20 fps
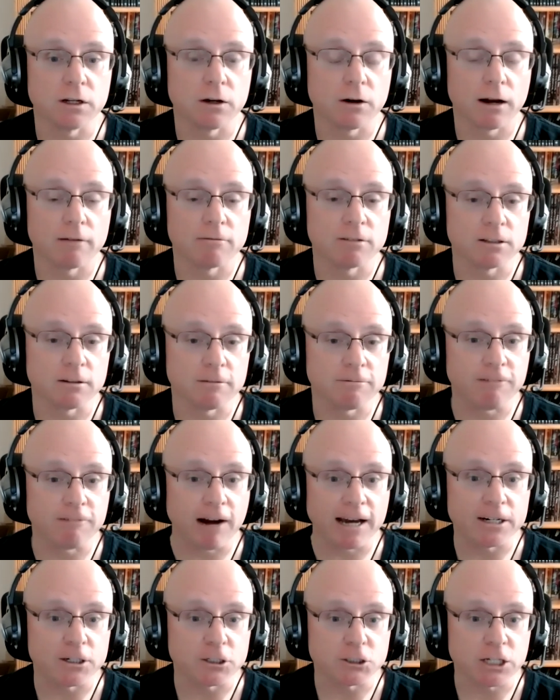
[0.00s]
have little
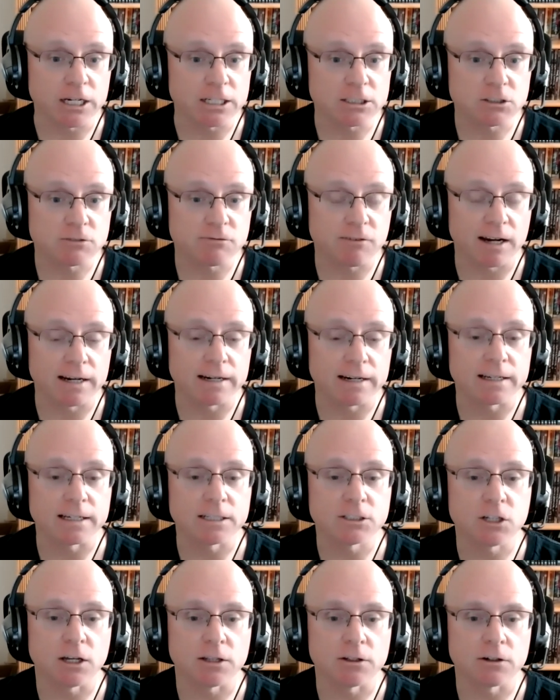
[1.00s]
fighter jets fighting
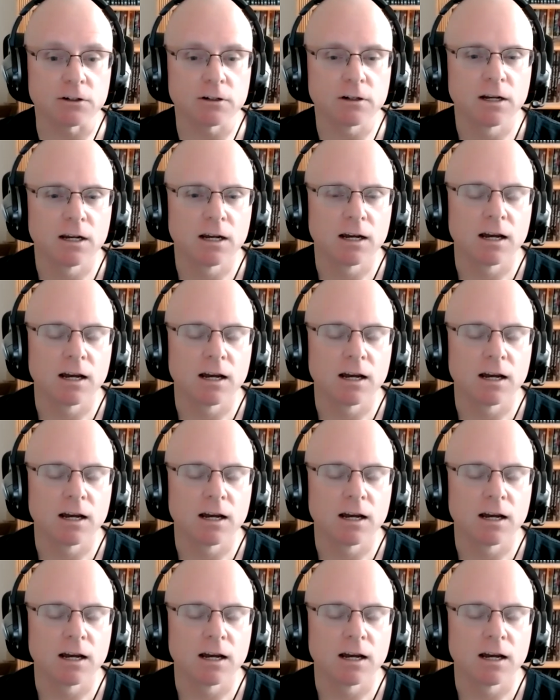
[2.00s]
each other.